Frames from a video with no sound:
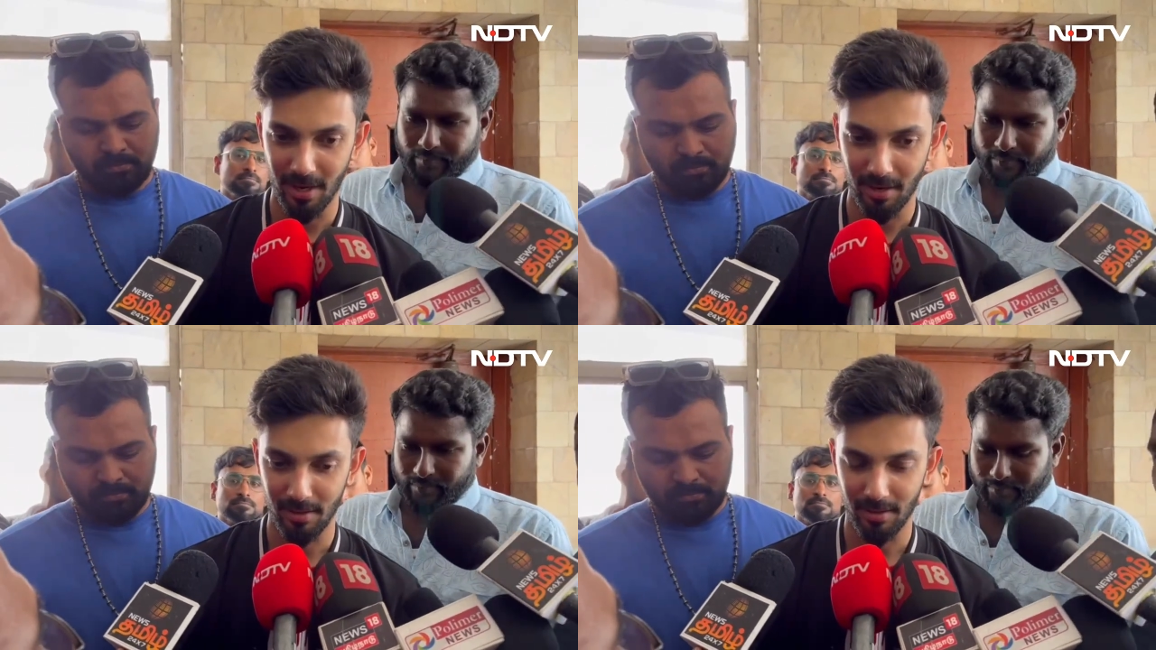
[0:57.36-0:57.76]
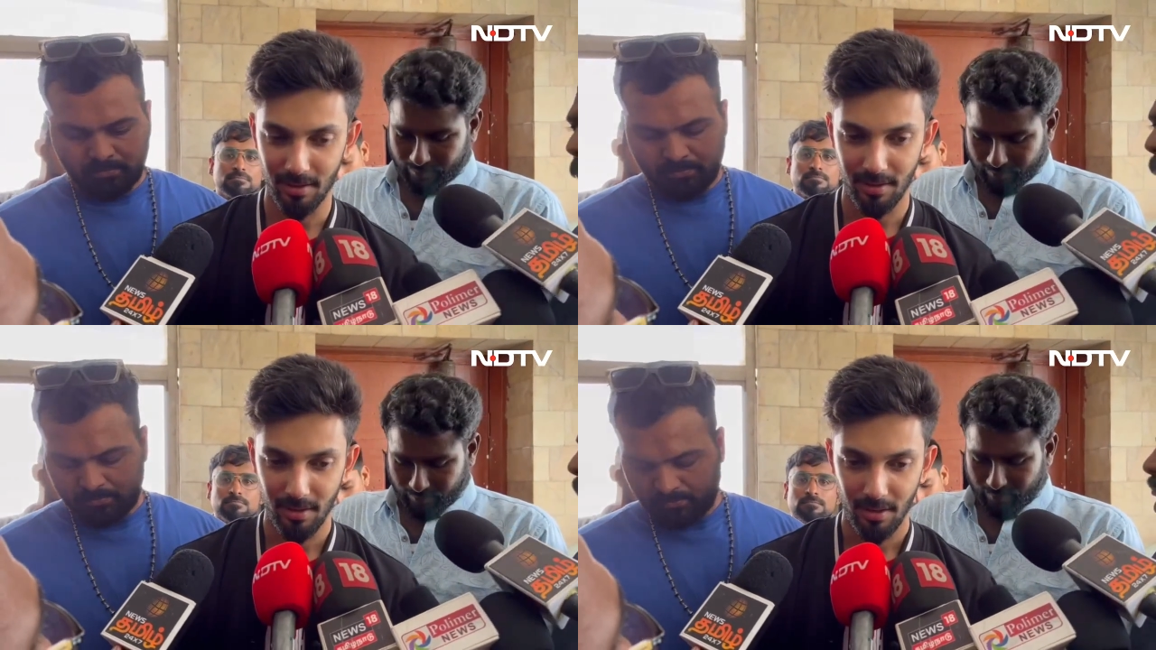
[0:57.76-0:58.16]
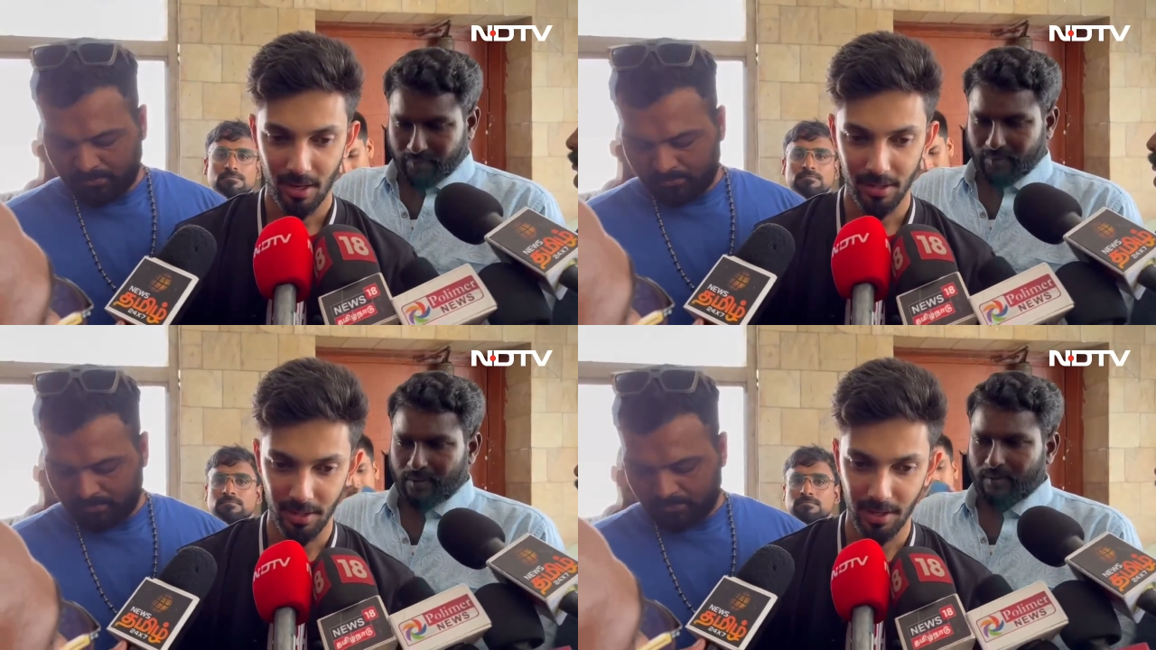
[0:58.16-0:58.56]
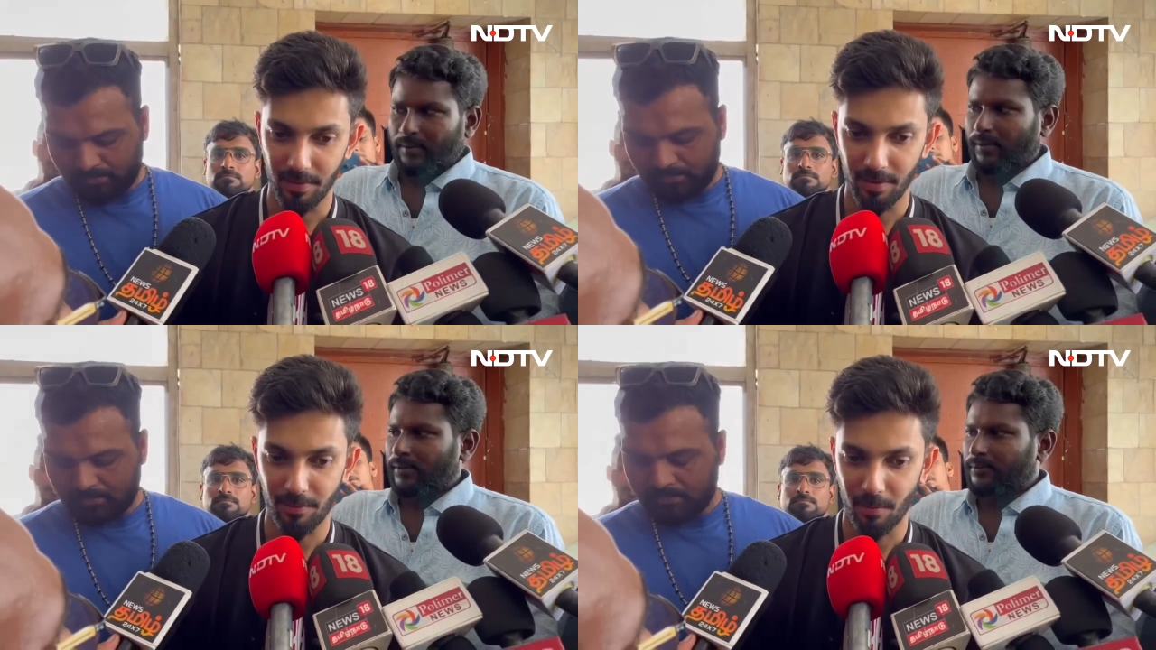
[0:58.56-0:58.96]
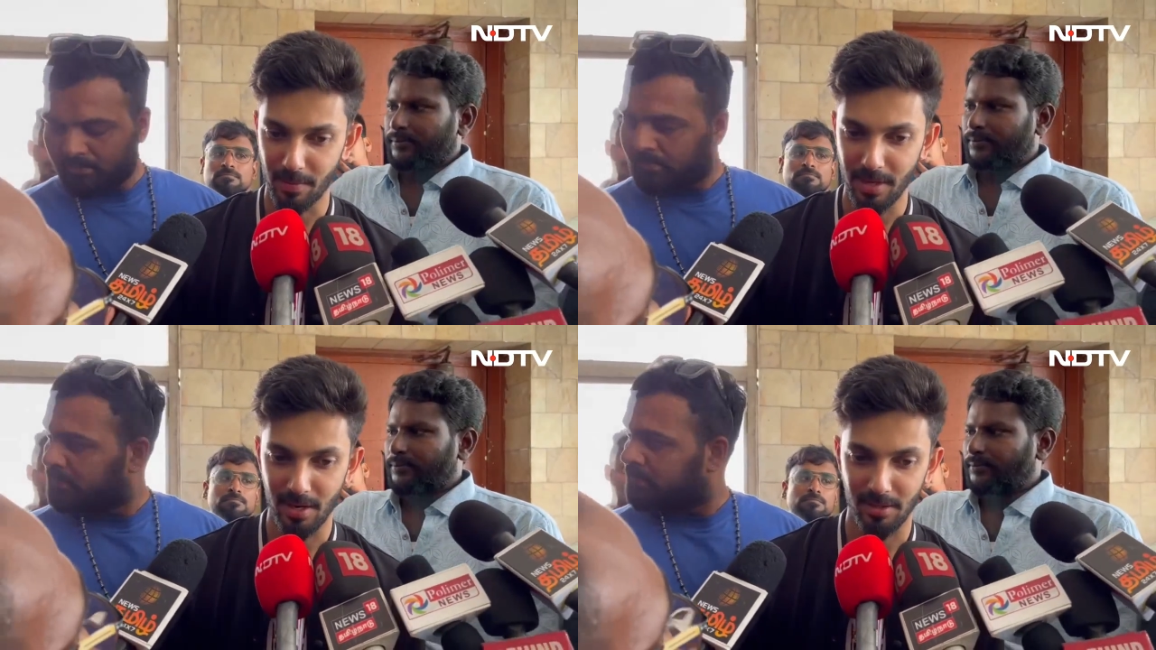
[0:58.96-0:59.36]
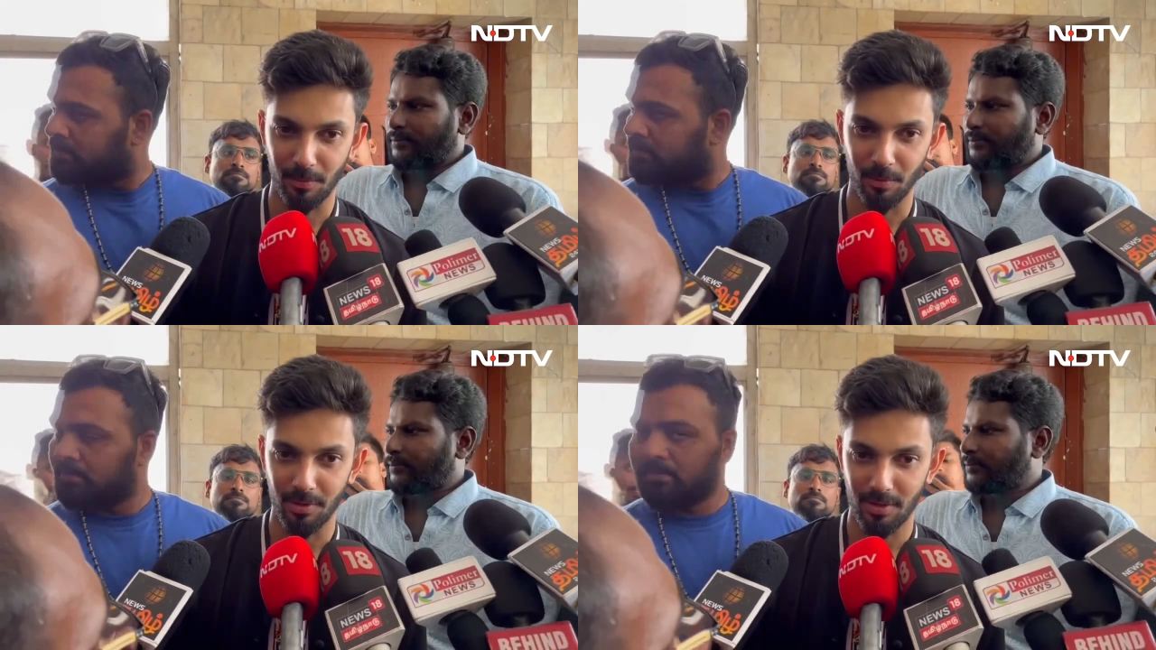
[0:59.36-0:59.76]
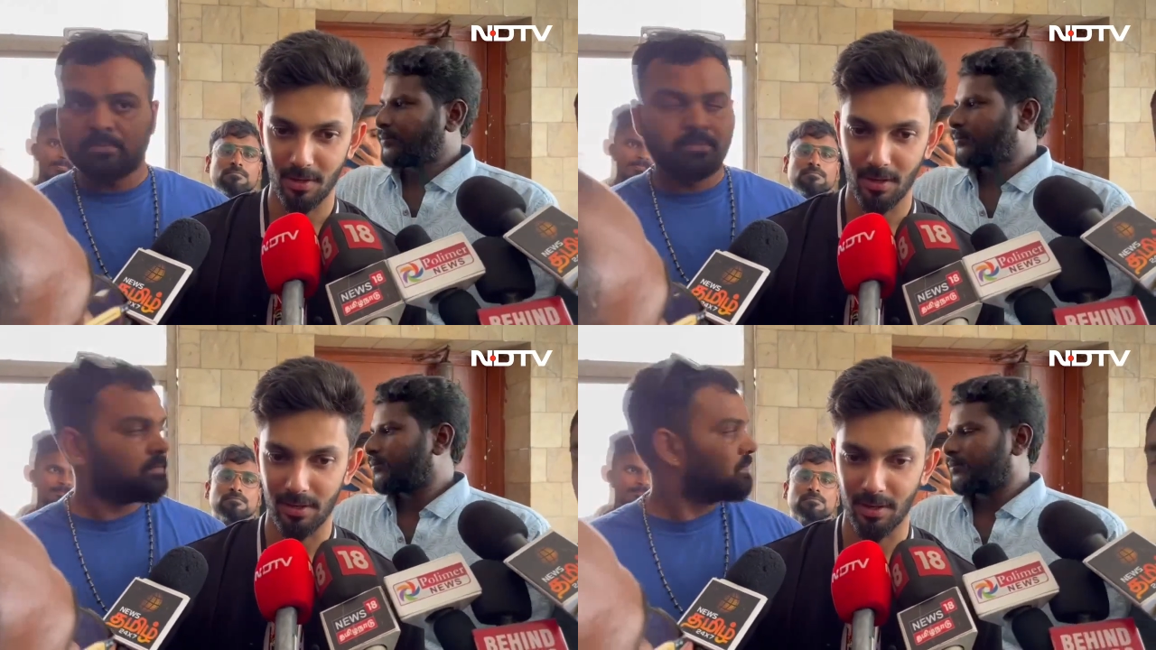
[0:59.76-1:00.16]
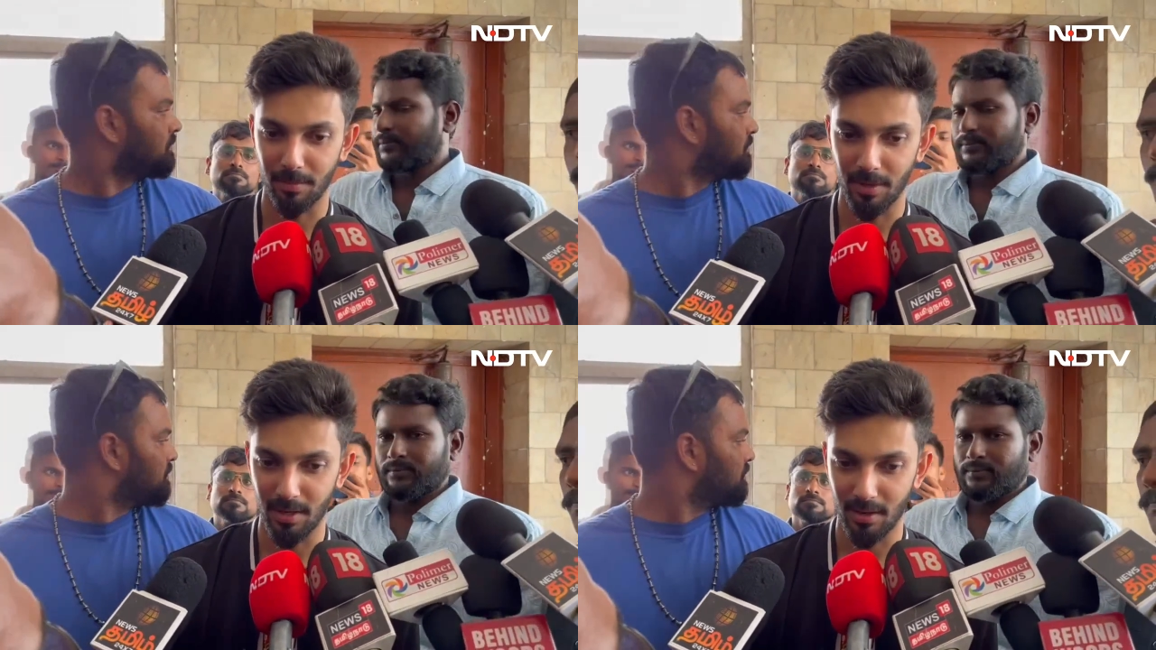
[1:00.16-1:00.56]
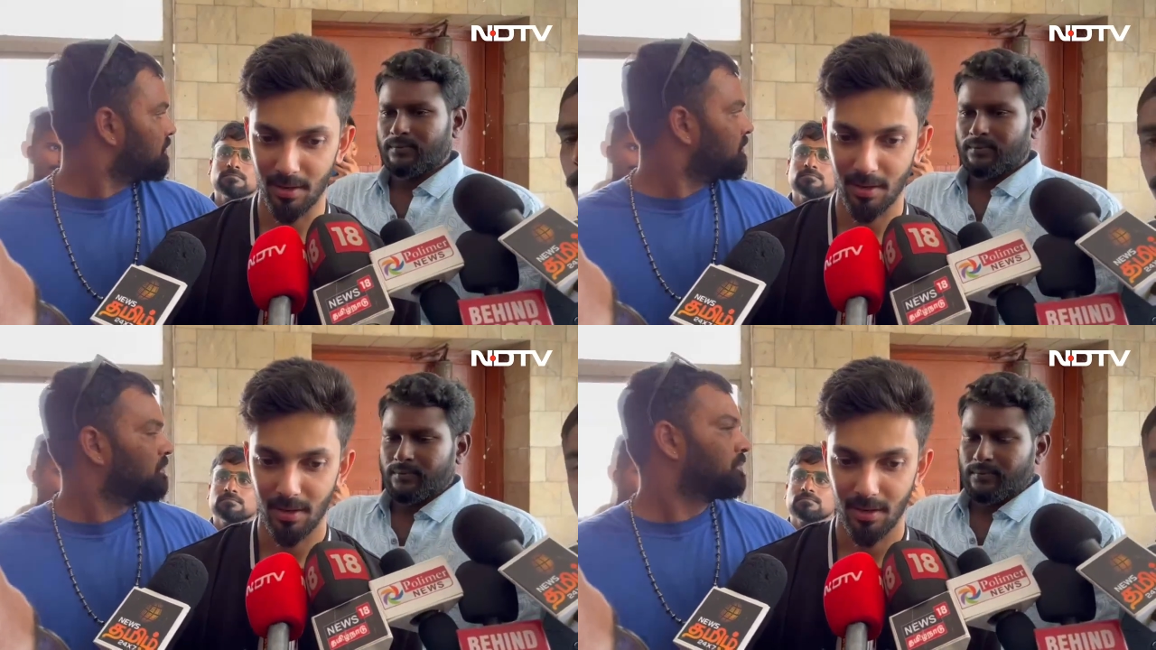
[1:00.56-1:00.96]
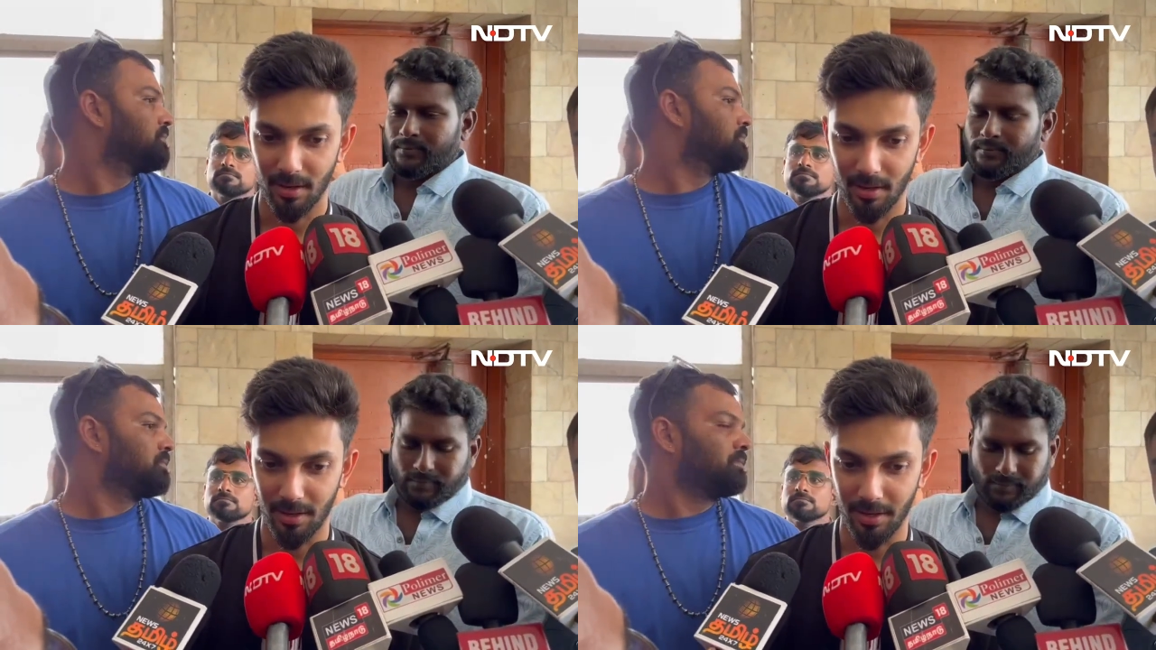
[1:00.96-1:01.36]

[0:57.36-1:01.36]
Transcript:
Speaker 1: are in. I think even for me as a musician, I think being uh,